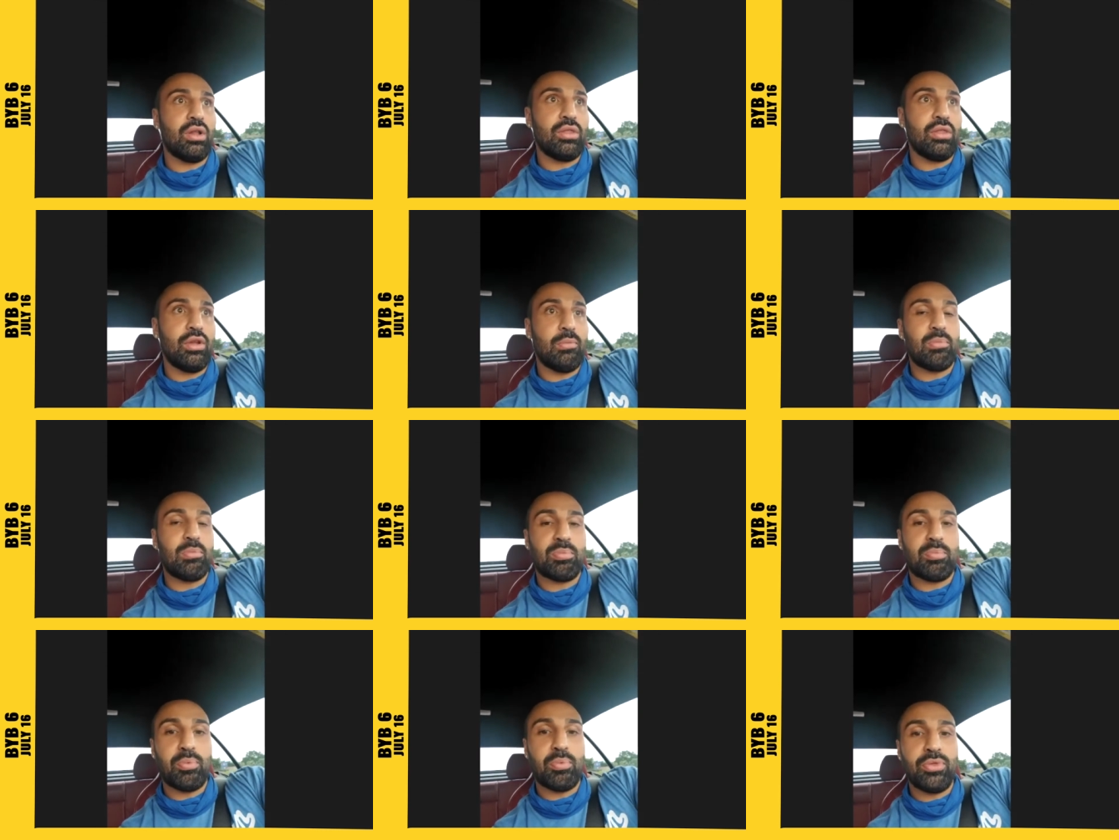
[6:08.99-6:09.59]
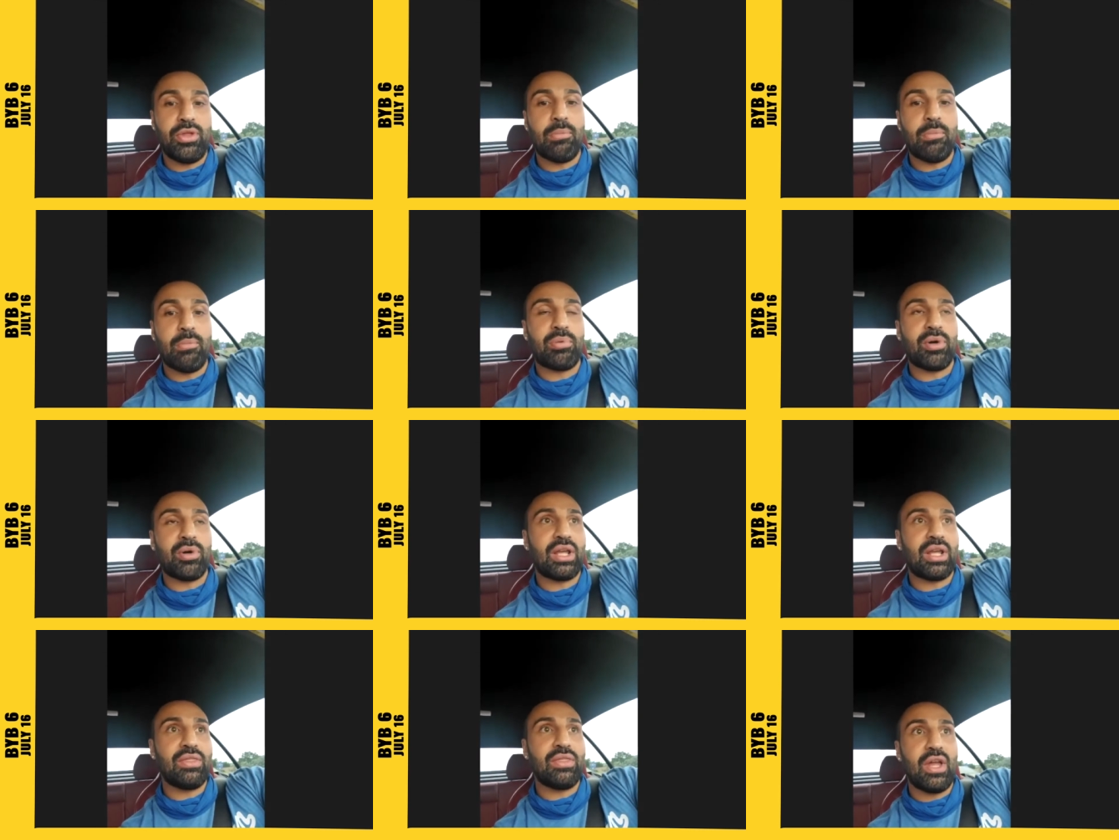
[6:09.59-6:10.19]
they're they're
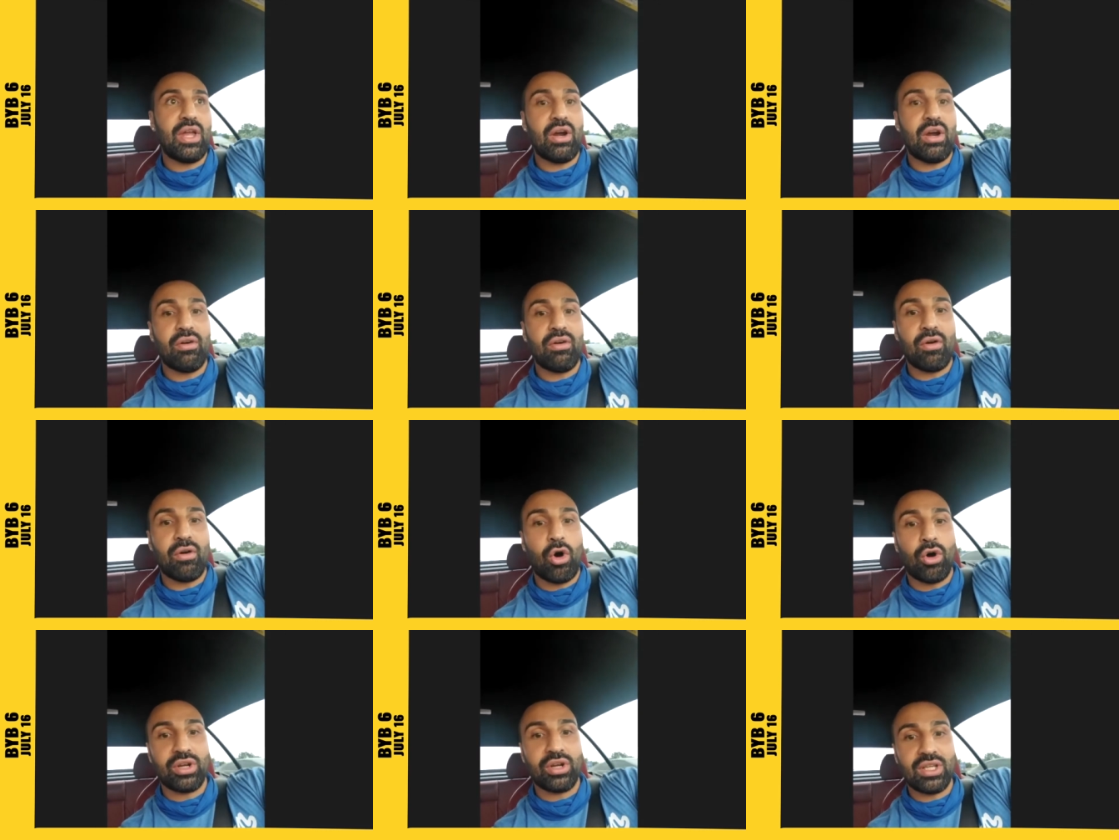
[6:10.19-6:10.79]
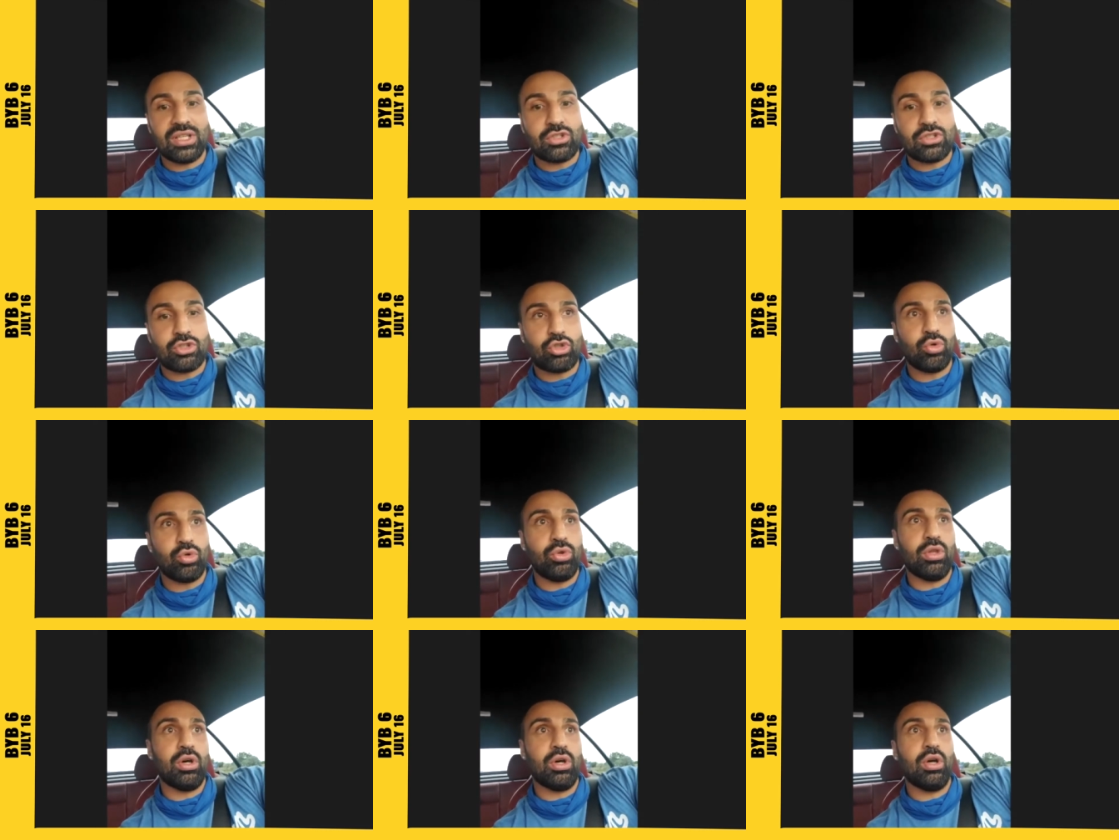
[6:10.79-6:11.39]
bringing their audience
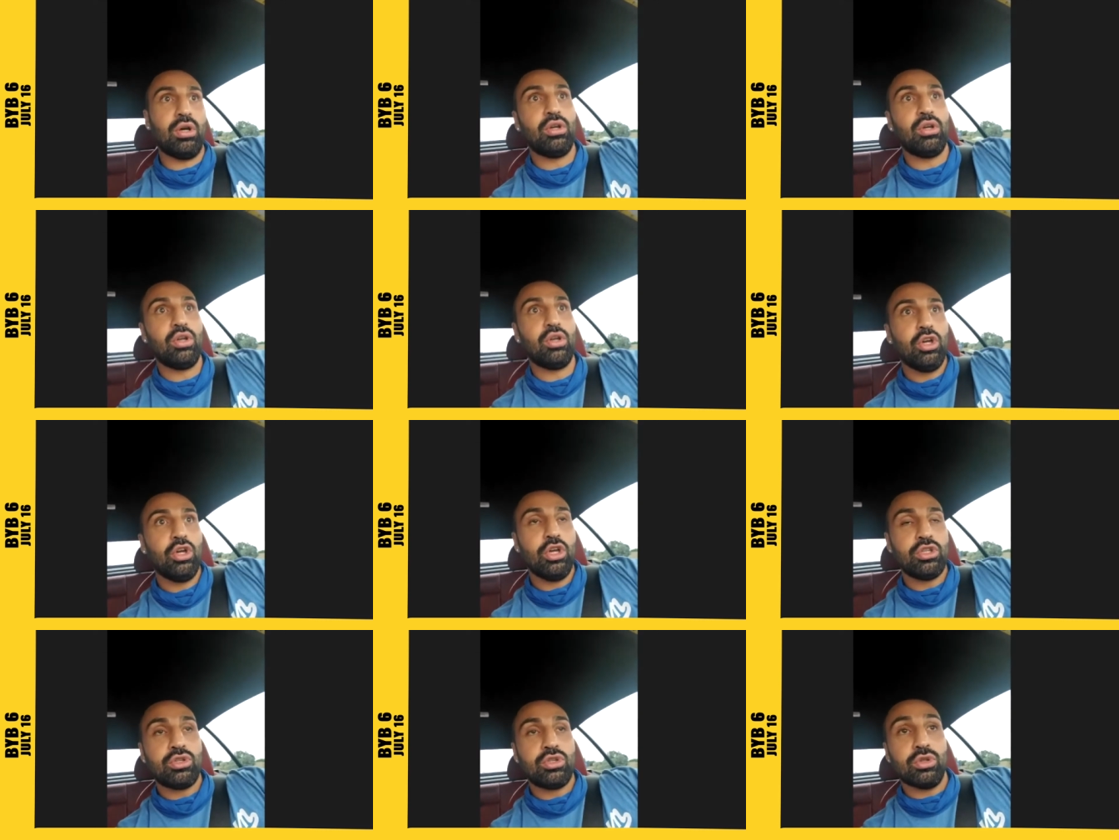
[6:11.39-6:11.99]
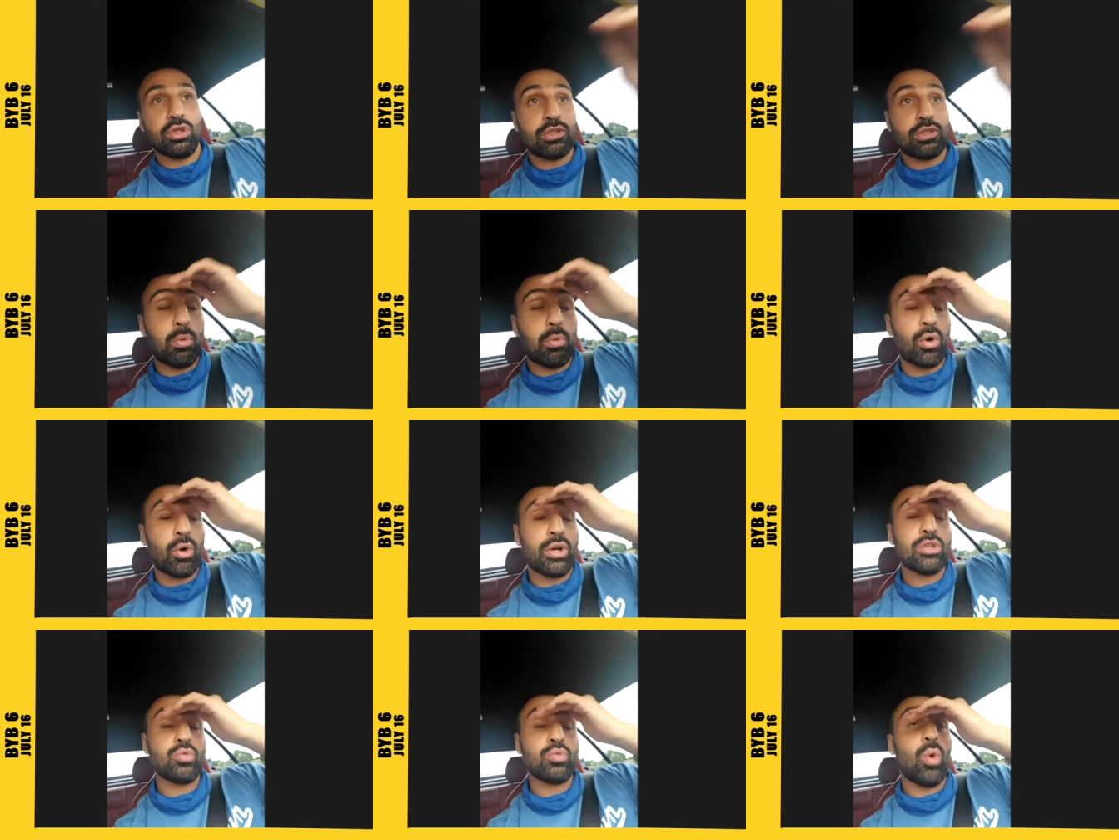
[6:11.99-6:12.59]
to the to the
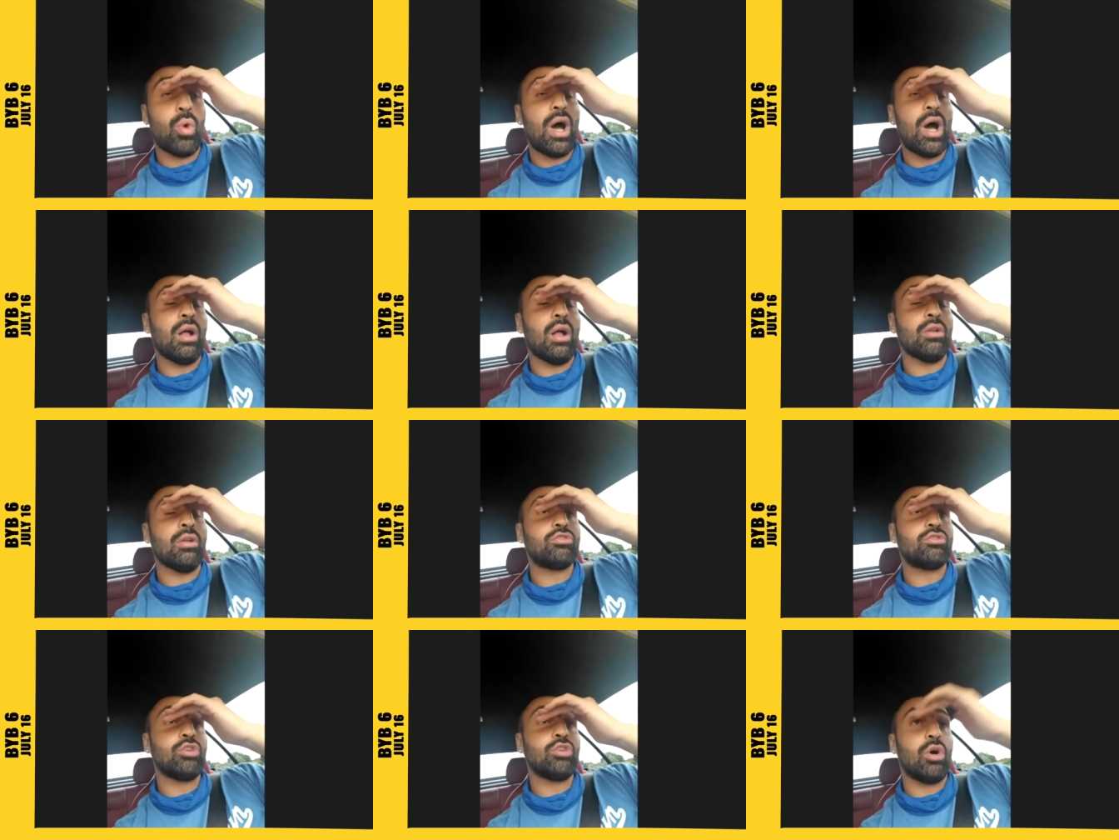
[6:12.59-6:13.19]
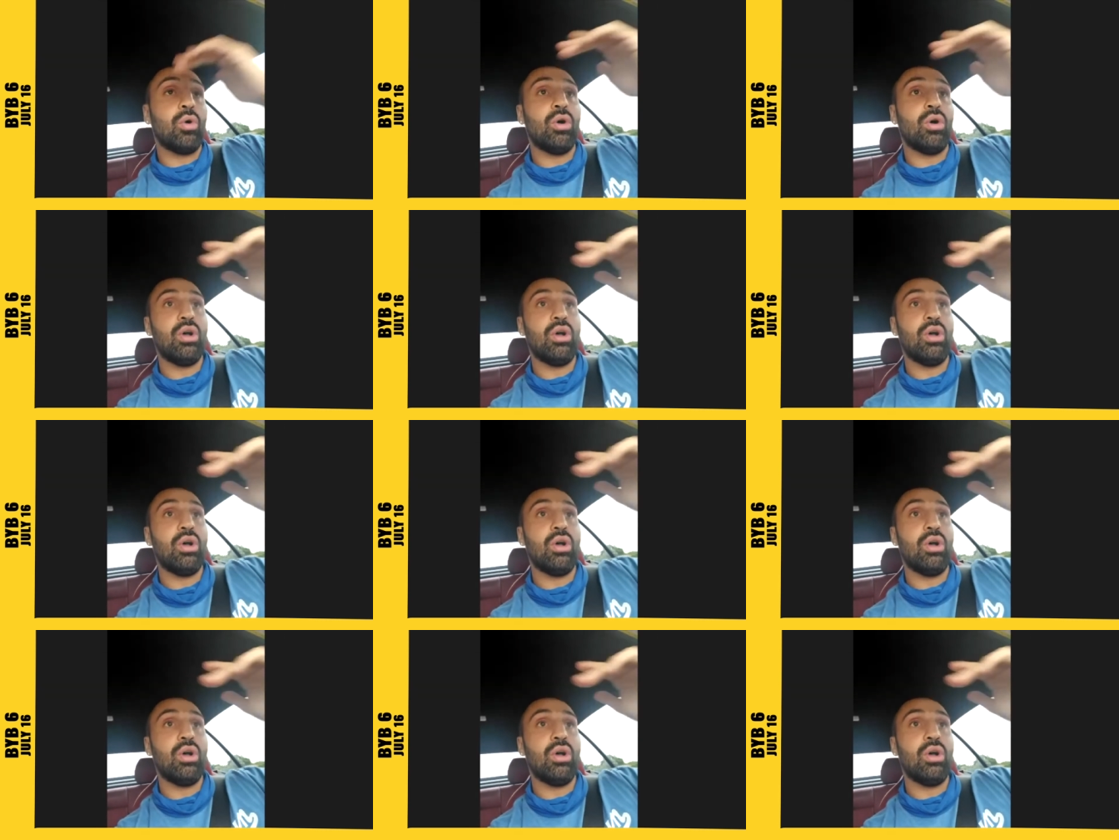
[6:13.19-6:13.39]
sport as well. So